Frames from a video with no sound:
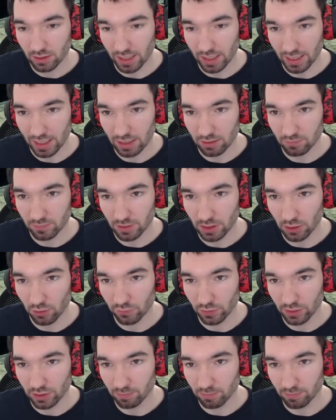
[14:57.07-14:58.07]
Again, we go
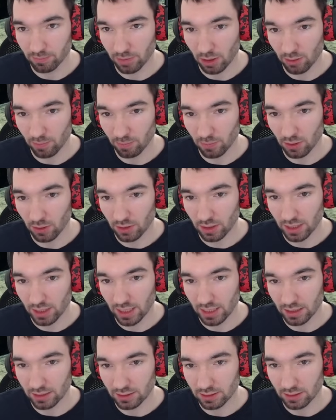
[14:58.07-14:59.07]
with the power block
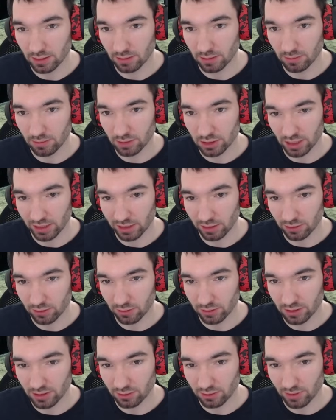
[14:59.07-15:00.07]
and the shattered
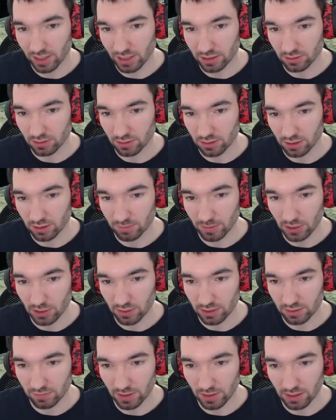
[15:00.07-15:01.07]
concentration, just
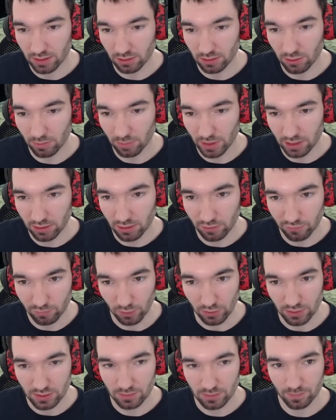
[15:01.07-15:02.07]
because we are in competitive
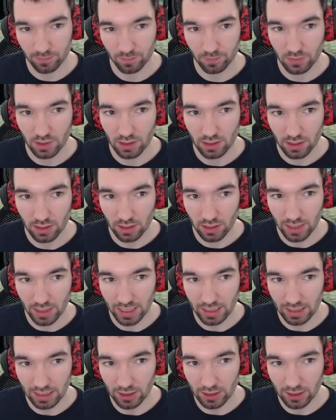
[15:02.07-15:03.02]
modes. And